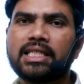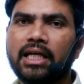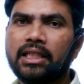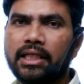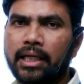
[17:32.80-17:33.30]

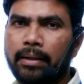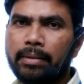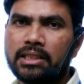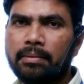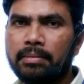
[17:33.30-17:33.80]
study the
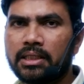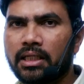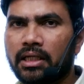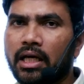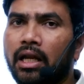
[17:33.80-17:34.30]
MSME
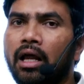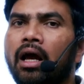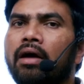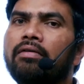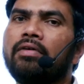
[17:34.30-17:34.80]
sector,
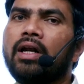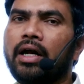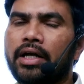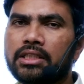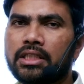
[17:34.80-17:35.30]
we will
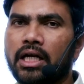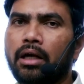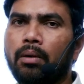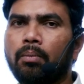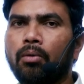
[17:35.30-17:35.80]

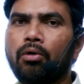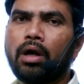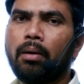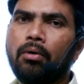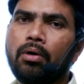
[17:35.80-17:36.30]
understand more
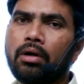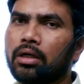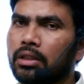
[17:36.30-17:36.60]
about